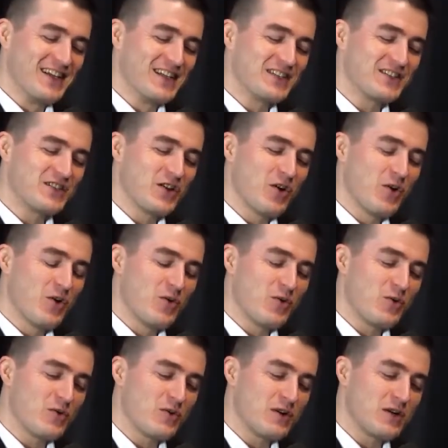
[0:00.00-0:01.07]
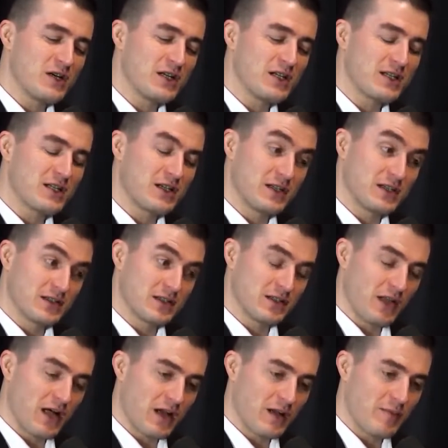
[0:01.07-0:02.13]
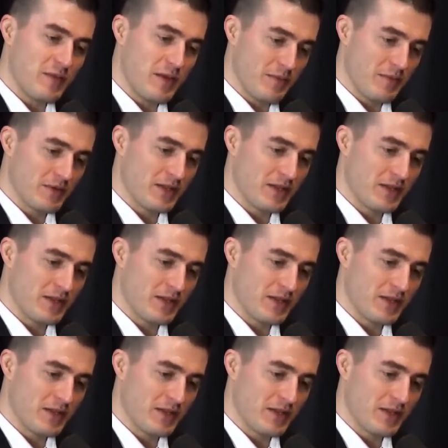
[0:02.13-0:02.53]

So there's a lot of people